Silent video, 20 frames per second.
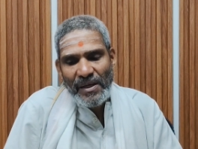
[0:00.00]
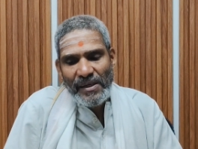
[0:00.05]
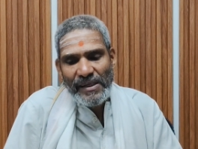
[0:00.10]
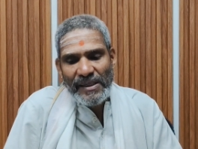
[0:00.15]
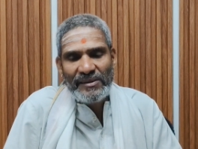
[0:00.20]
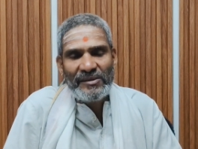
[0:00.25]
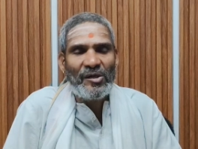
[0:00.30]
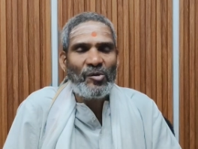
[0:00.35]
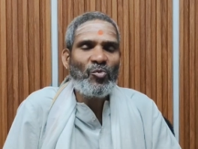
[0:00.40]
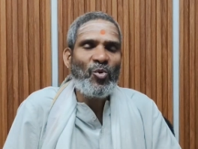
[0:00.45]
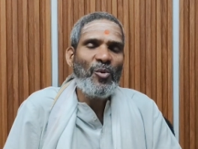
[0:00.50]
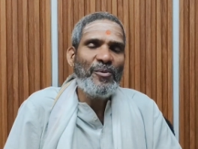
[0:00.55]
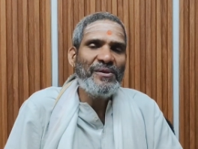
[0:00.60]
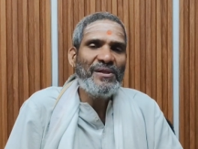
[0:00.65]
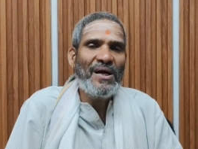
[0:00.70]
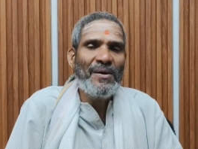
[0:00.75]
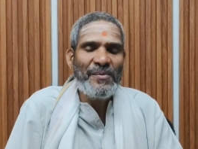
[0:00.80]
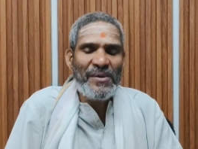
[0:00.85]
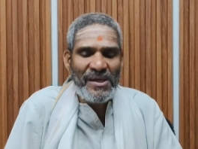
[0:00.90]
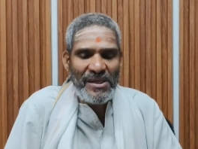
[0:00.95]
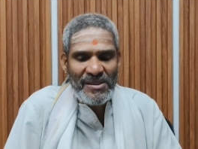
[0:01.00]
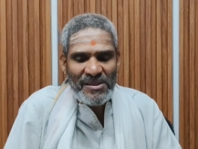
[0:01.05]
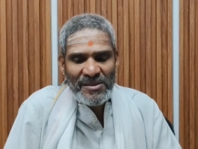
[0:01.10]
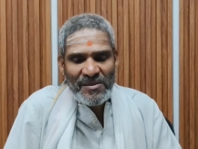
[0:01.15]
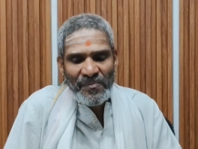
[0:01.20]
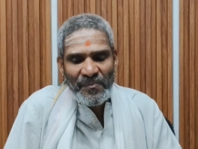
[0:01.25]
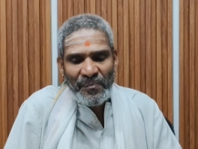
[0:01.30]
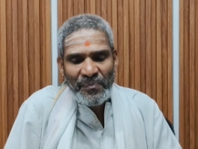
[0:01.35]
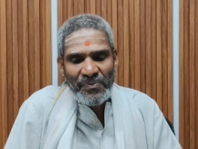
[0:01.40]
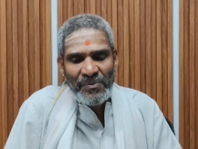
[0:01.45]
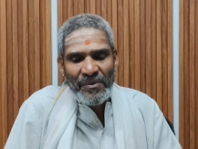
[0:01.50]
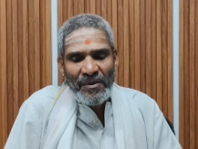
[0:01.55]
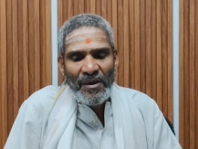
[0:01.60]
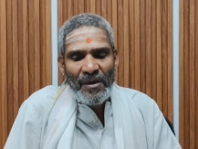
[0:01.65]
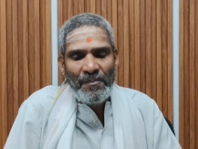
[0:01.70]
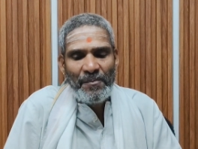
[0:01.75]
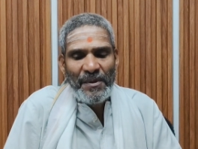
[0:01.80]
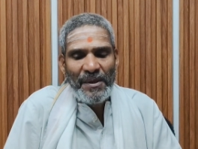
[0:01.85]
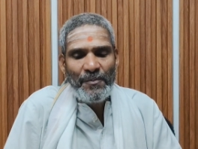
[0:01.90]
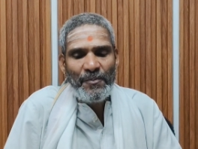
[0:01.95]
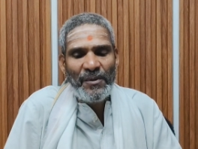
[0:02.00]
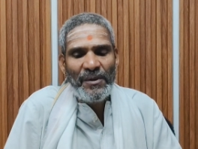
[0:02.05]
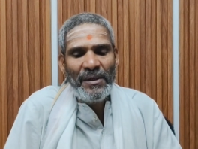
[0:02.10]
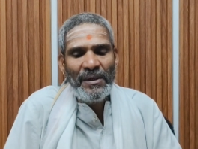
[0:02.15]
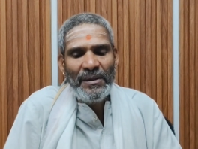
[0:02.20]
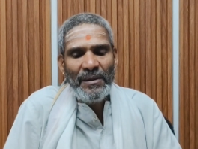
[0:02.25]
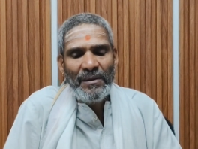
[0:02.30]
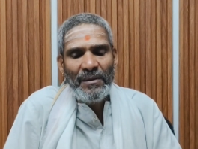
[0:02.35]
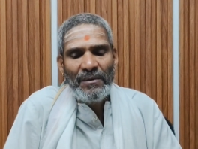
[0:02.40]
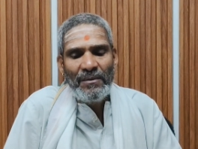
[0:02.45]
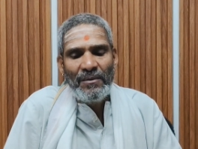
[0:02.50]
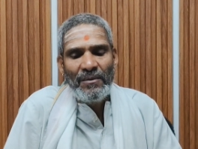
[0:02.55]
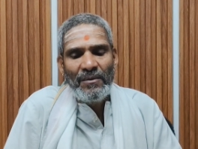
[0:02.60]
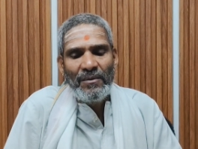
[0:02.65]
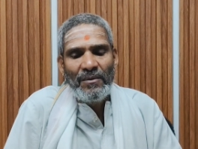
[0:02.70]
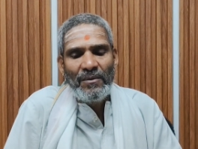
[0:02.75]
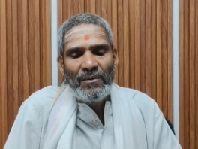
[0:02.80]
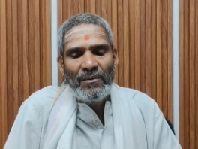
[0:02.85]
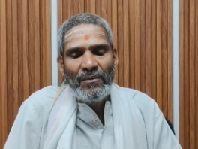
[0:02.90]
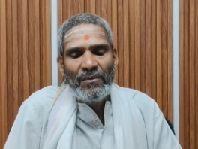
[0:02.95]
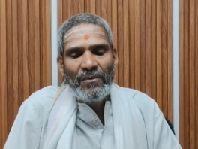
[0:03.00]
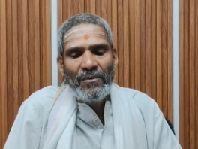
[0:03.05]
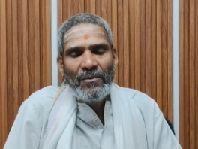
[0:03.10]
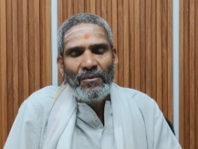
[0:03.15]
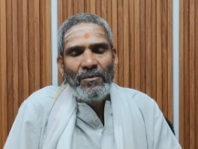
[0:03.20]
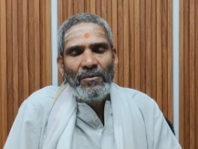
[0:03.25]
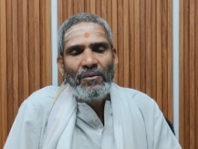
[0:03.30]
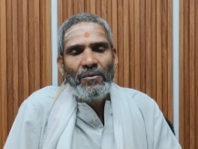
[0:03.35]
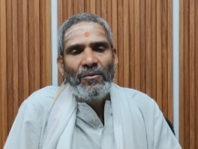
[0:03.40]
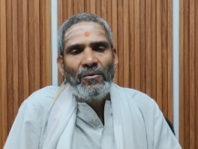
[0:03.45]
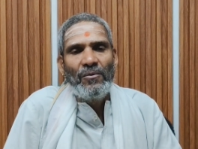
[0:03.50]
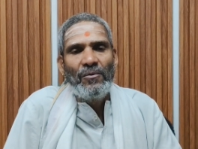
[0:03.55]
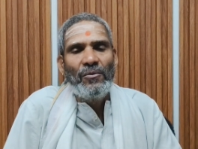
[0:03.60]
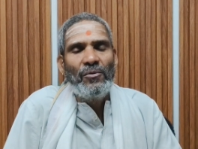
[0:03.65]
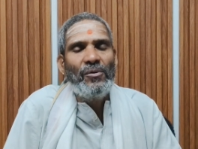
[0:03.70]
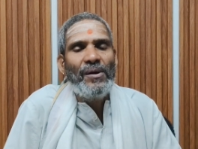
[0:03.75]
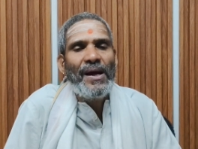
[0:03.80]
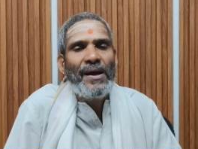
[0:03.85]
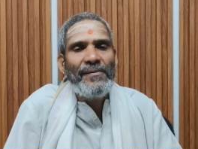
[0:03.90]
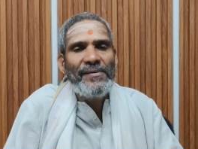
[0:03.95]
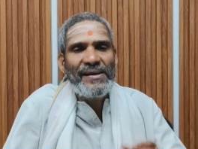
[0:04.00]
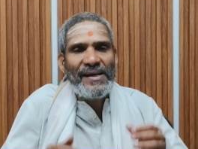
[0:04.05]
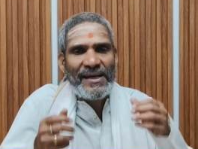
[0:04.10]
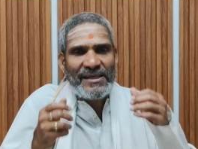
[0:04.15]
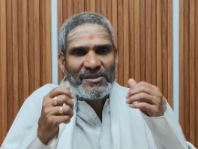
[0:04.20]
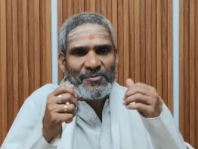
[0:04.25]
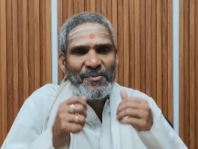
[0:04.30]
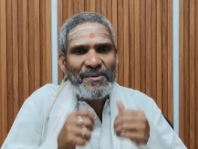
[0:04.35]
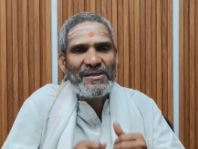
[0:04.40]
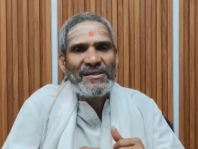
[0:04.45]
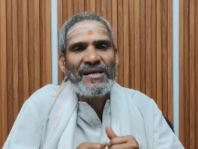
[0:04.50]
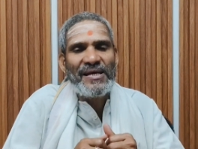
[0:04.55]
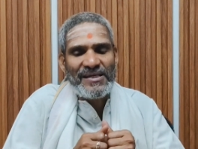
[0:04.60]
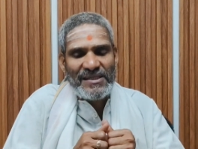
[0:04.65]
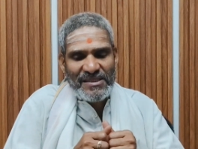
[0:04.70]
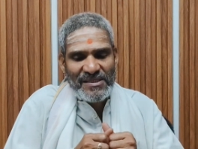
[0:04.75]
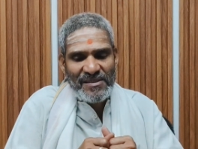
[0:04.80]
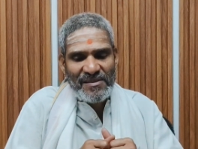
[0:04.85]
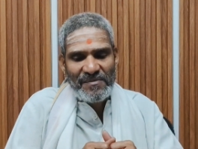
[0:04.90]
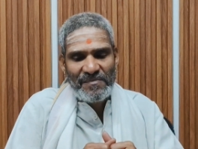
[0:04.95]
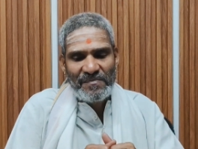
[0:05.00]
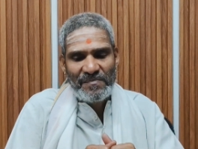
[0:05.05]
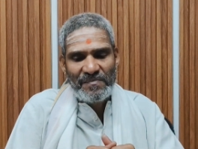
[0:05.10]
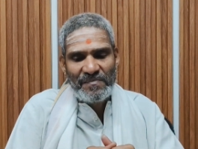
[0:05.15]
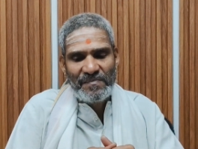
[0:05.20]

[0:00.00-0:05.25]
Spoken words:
Yantra Kovida means people who have expertise